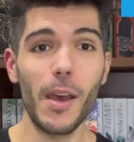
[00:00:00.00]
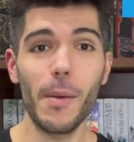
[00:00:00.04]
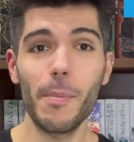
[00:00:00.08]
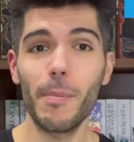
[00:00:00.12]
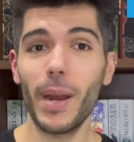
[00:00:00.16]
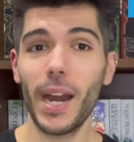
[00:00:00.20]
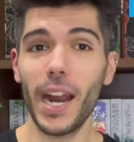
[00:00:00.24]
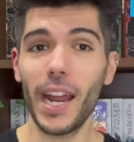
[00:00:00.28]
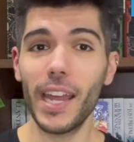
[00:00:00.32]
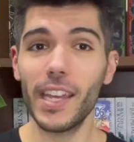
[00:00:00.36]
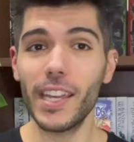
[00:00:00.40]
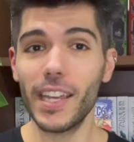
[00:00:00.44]

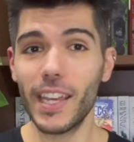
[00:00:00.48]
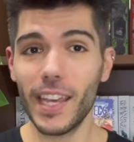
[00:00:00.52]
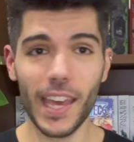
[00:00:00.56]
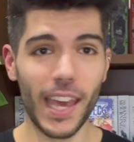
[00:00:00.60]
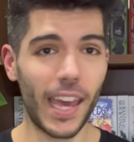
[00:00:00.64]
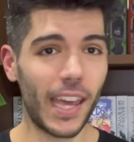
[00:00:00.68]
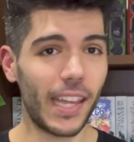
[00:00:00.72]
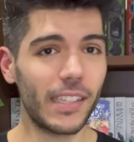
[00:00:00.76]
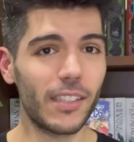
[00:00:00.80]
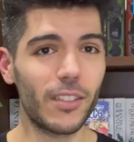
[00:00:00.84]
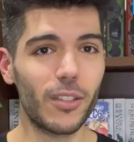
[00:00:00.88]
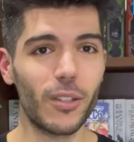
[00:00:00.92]
But I
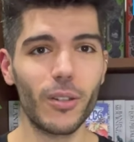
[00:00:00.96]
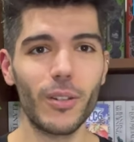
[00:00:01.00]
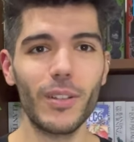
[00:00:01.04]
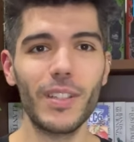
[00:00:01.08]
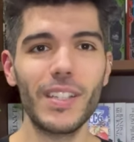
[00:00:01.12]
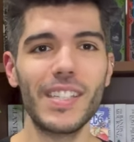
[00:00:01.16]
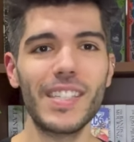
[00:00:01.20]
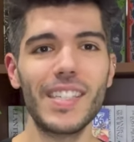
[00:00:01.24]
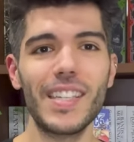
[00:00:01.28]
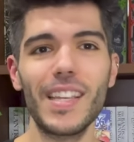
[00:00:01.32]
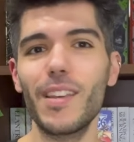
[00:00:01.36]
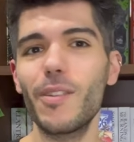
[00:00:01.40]
can
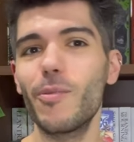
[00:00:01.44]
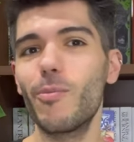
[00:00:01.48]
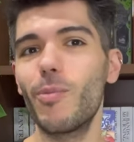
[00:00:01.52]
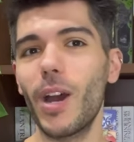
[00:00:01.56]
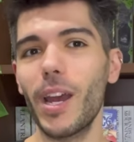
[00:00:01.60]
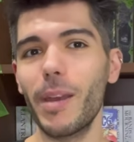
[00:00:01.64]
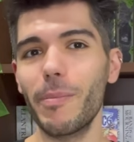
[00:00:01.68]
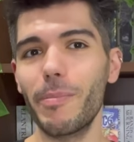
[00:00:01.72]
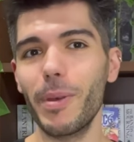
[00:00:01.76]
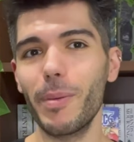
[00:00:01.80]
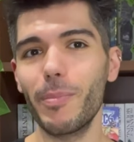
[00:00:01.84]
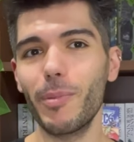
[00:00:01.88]
totally see
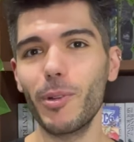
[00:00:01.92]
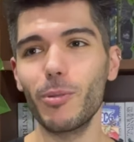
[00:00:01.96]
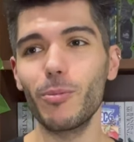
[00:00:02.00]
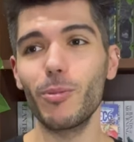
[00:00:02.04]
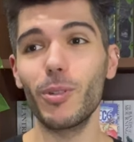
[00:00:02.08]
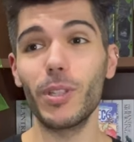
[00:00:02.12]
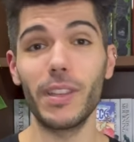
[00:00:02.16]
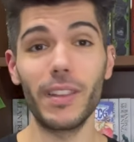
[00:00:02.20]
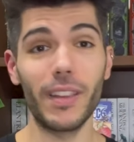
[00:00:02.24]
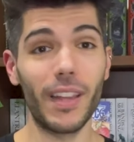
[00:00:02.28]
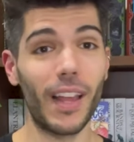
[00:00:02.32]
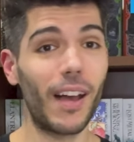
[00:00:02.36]
why people
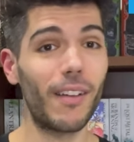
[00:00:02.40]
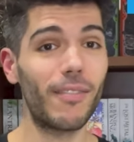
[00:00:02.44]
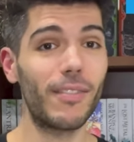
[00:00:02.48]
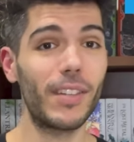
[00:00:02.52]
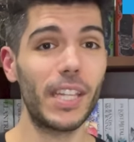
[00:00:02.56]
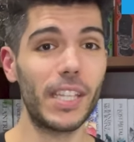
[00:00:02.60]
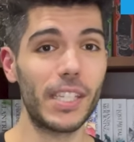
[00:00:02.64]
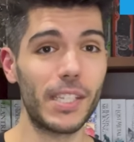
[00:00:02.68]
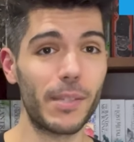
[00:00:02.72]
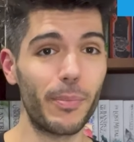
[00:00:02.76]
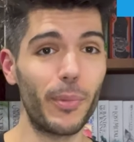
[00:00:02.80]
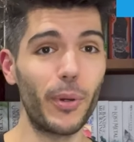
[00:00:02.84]
would love
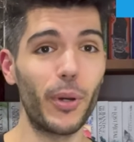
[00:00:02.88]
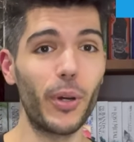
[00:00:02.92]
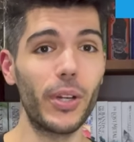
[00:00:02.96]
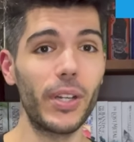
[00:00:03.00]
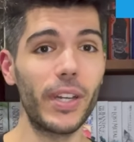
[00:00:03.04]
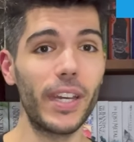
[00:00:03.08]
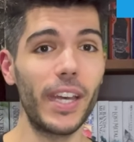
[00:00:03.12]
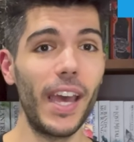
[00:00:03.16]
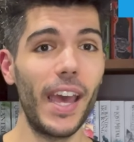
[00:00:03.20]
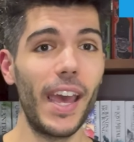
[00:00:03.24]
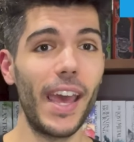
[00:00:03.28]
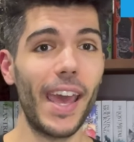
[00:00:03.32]
this
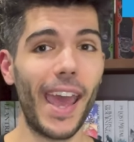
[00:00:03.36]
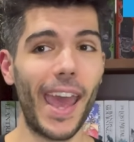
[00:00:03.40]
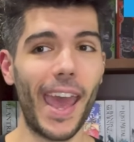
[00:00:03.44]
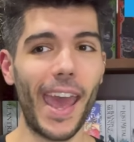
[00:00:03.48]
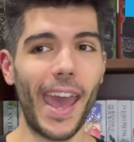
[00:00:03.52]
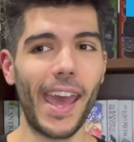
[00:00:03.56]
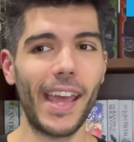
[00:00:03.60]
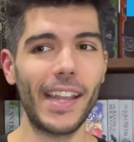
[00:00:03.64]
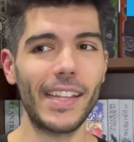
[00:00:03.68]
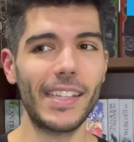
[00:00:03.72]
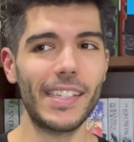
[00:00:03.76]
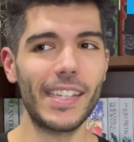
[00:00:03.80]
book,
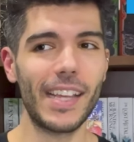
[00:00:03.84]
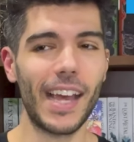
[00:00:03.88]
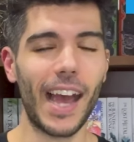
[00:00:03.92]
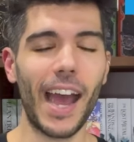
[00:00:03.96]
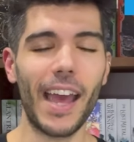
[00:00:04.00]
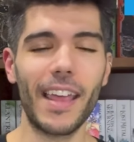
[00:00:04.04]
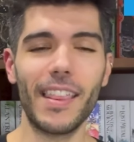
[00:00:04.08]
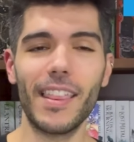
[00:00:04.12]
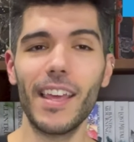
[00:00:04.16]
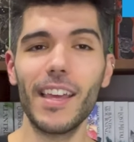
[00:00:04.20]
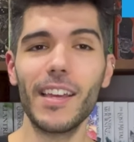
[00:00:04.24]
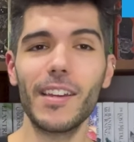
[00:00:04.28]
and
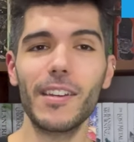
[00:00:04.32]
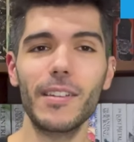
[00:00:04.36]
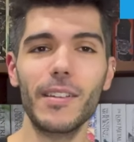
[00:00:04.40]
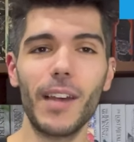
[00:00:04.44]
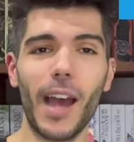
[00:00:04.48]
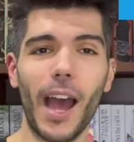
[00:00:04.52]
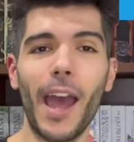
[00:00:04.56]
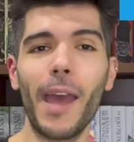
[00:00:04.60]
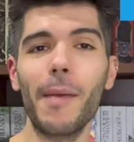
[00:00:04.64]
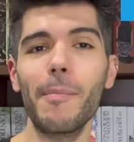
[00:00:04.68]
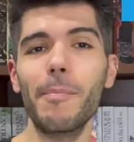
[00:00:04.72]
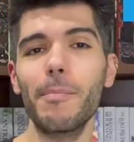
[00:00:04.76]
I think
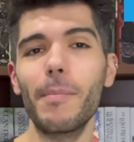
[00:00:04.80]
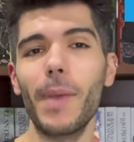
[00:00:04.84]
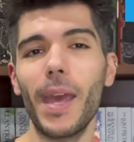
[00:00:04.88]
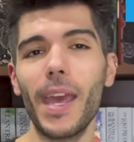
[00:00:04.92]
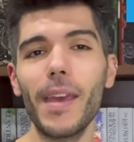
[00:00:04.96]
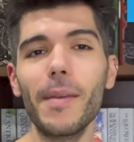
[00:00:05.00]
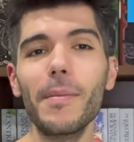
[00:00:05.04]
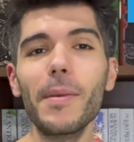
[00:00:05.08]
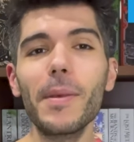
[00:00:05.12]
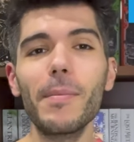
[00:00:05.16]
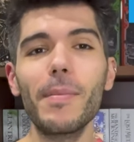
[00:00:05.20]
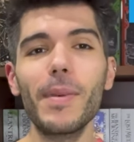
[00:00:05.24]
I
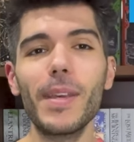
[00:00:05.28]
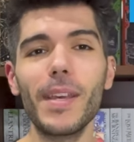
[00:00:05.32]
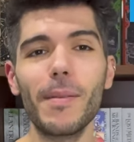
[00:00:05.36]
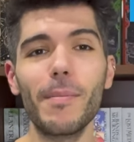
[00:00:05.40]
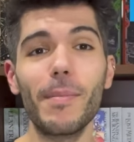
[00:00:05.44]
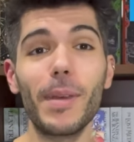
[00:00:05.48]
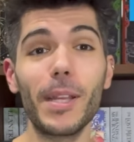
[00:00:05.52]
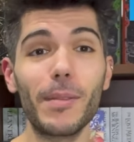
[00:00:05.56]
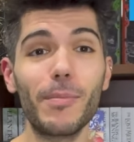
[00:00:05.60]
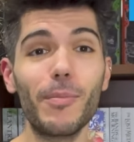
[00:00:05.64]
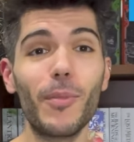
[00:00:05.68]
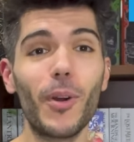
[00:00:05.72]
maybe be a
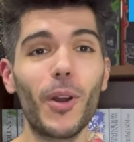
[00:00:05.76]
bit